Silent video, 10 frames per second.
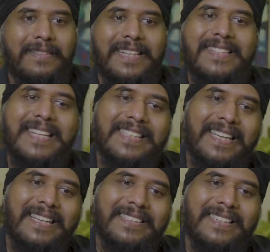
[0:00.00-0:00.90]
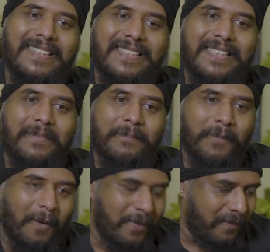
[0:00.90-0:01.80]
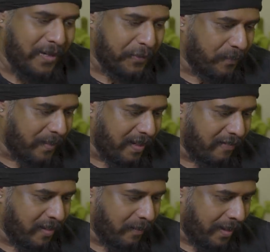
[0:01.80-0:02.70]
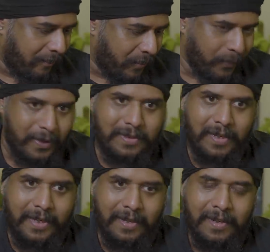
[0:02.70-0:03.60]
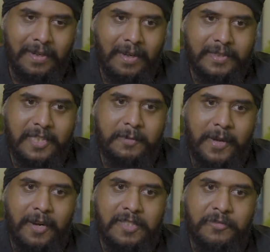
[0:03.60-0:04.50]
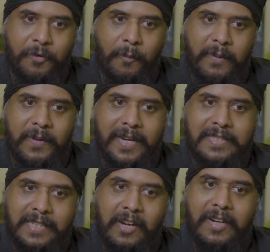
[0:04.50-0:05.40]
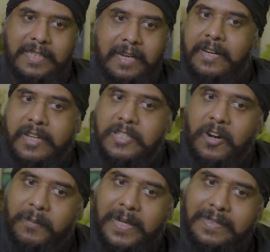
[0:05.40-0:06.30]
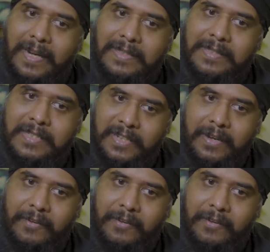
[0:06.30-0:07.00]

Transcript: It's like the Bombay Metro behavior, man, bro. It's like, just because four people can sit on a chair does not mean that is the chair.